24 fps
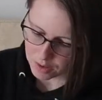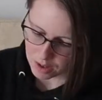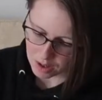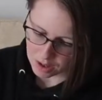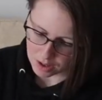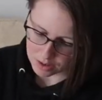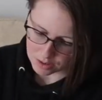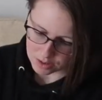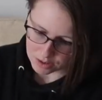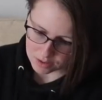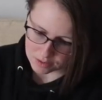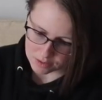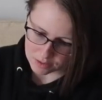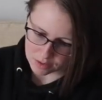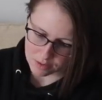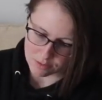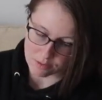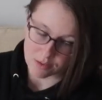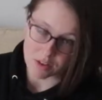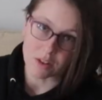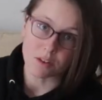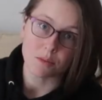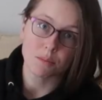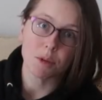I just love
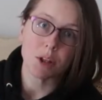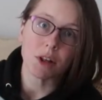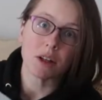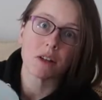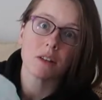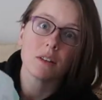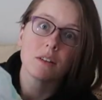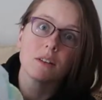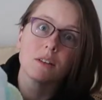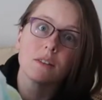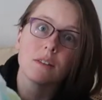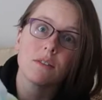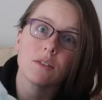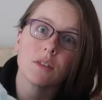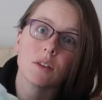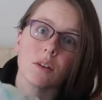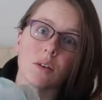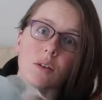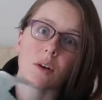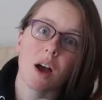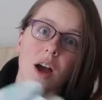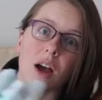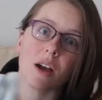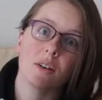these blankets, even
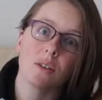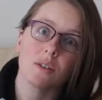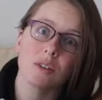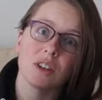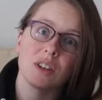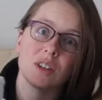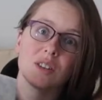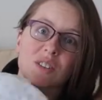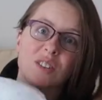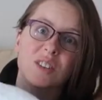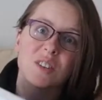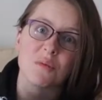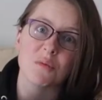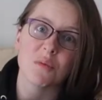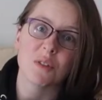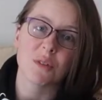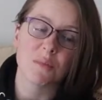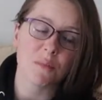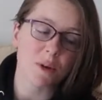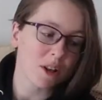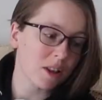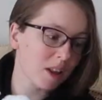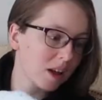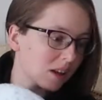though I only use them with
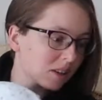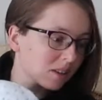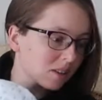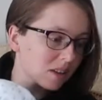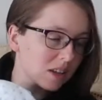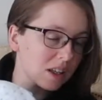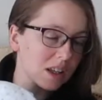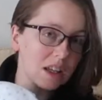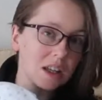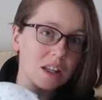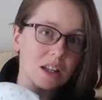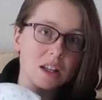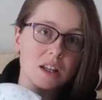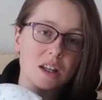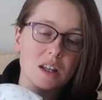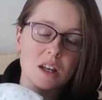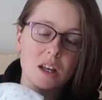my last kid.